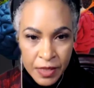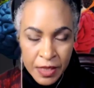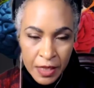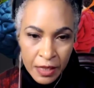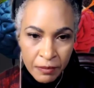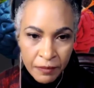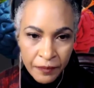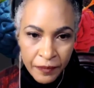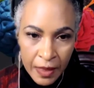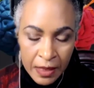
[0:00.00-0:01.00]
at the team,
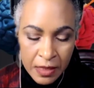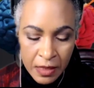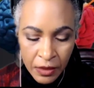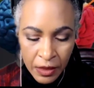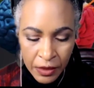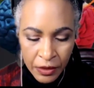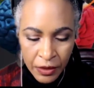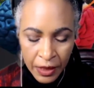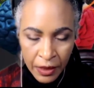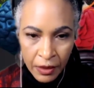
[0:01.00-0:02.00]
right, and you're
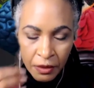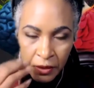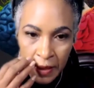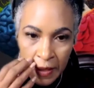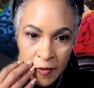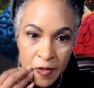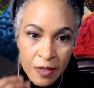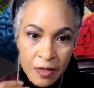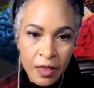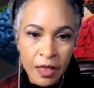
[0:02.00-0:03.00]
looking
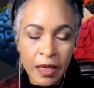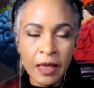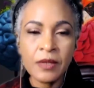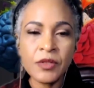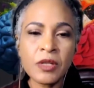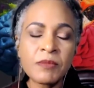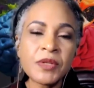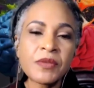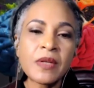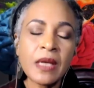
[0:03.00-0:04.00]
internally in
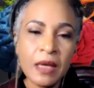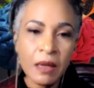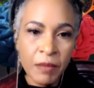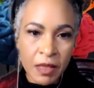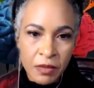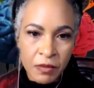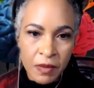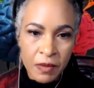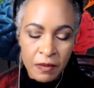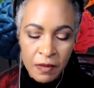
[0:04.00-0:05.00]
terms of the dynamics
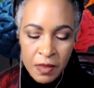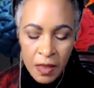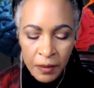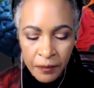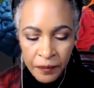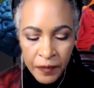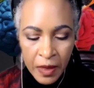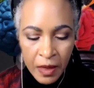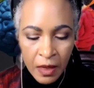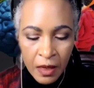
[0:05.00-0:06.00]
within the team,
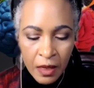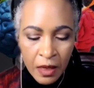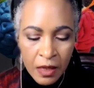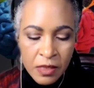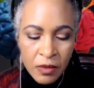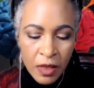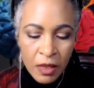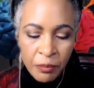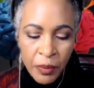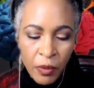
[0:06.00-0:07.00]
it is
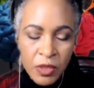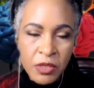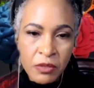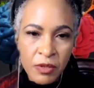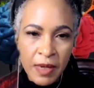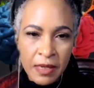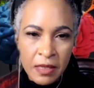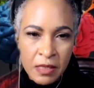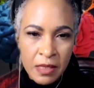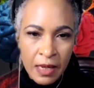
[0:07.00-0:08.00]
important to
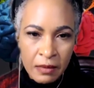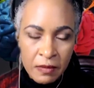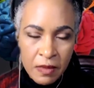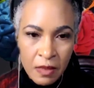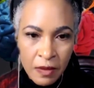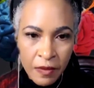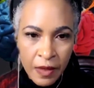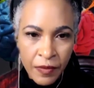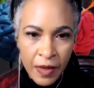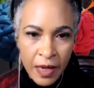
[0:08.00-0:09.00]
understand
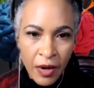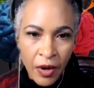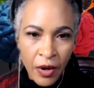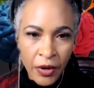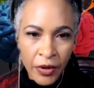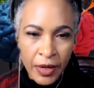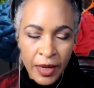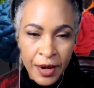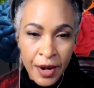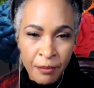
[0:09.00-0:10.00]
that there are
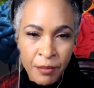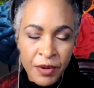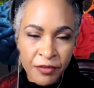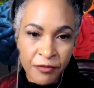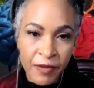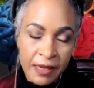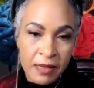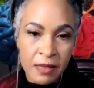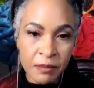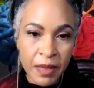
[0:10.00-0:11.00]
a number of
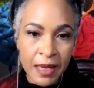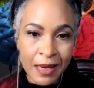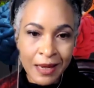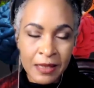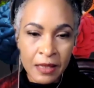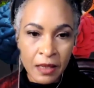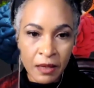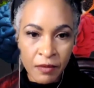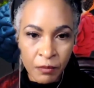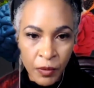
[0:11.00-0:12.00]
factors at play at any
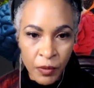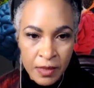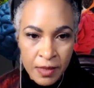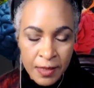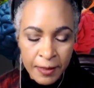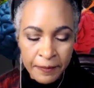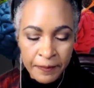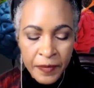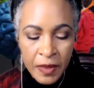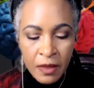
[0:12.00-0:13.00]
given point in
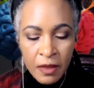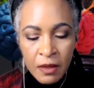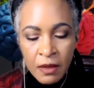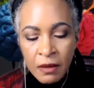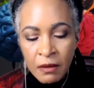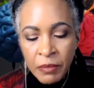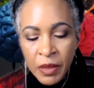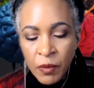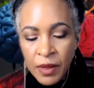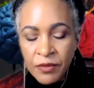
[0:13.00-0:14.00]
time.
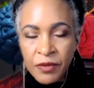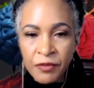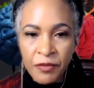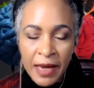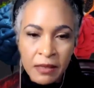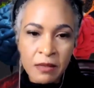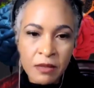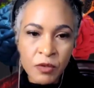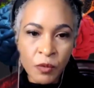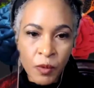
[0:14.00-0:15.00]
But one of the
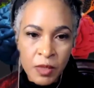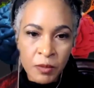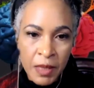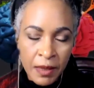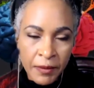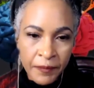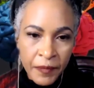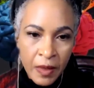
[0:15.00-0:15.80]
factors would be